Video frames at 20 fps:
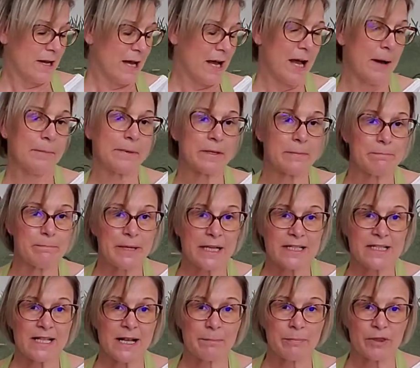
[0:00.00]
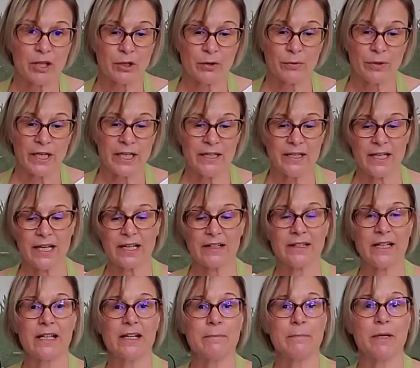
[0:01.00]
I'm gonna mix up the green, and
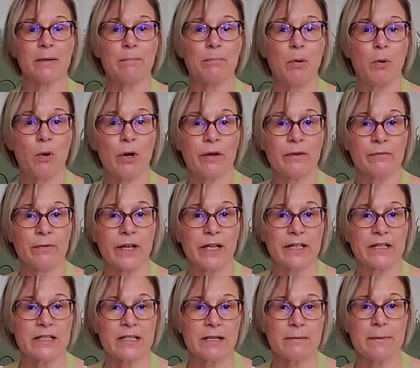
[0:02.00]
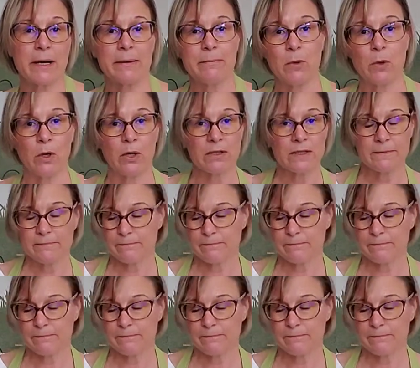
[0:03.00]
then I'm gonna pour it right into my mold.